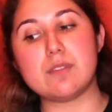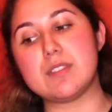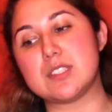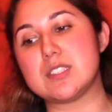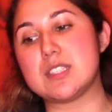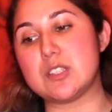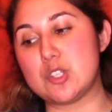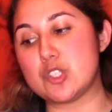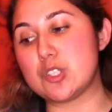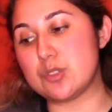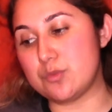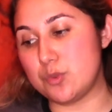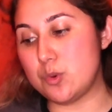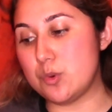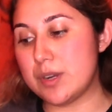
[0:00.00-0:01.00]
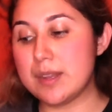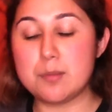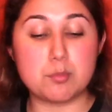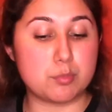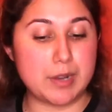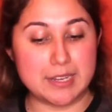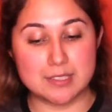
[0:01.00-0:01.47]
of this delicious food,
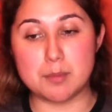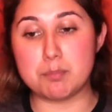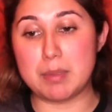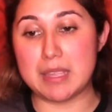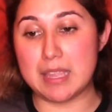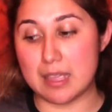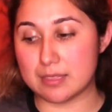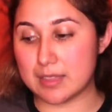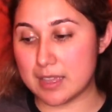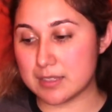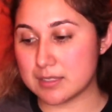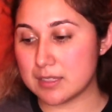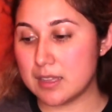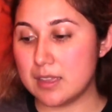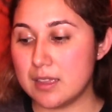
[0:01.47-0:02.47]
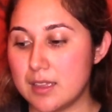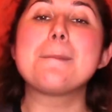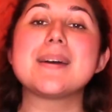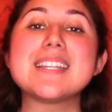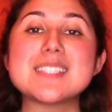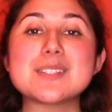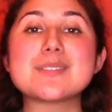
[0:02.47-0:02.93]
break some piñatas.
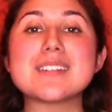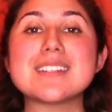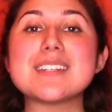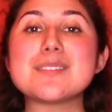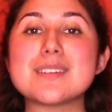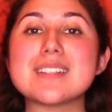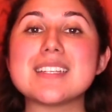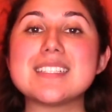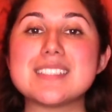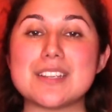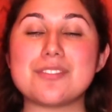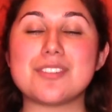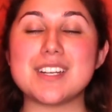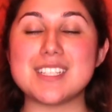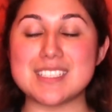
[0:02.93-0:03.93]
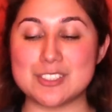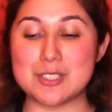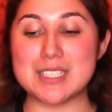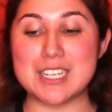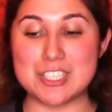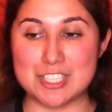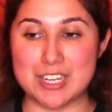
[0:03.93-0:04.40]
But it's a really different
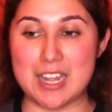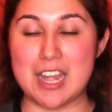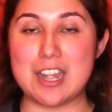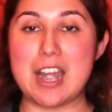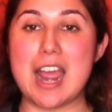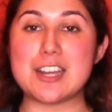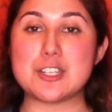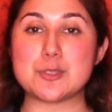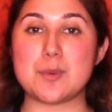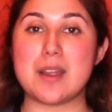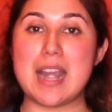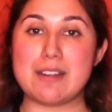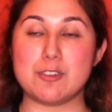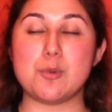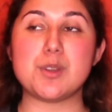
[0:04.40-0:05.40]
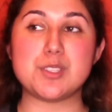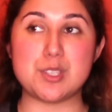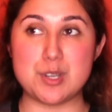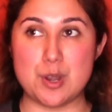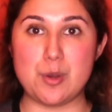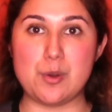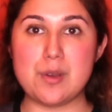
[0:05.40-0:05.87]
tradition, and I just want everyone
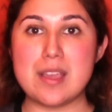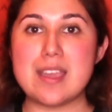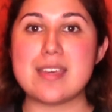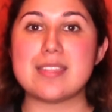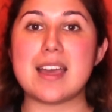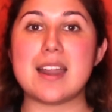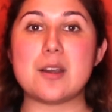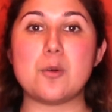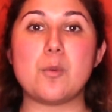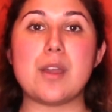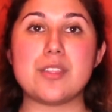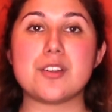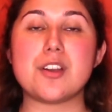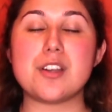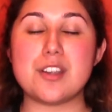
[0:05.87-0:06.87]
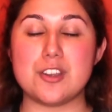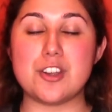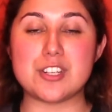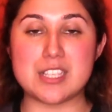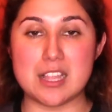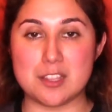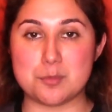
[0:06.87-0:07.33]
to know that whether
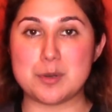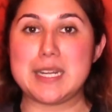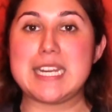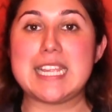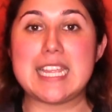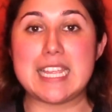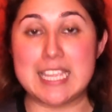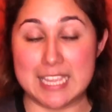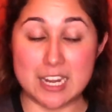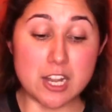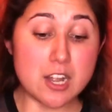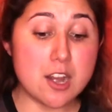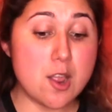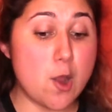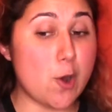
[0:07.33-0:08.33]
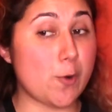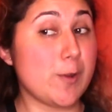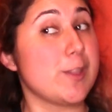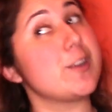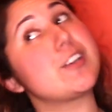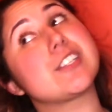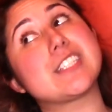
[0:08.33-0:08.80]
you're celebrating it here or
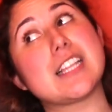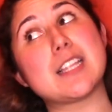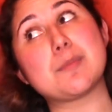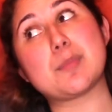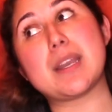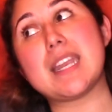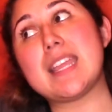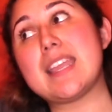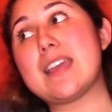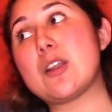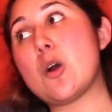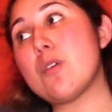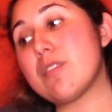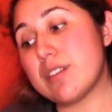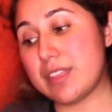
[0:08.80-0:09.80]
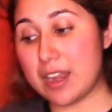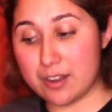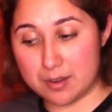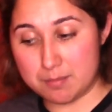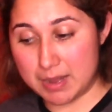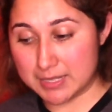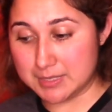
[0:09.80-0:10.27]
whether you're celebrating it over
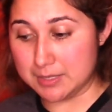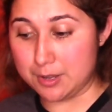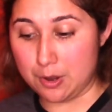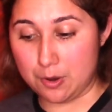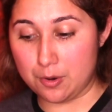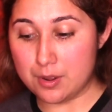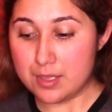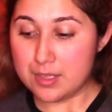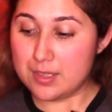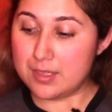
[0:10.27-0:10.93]
there in Mexico,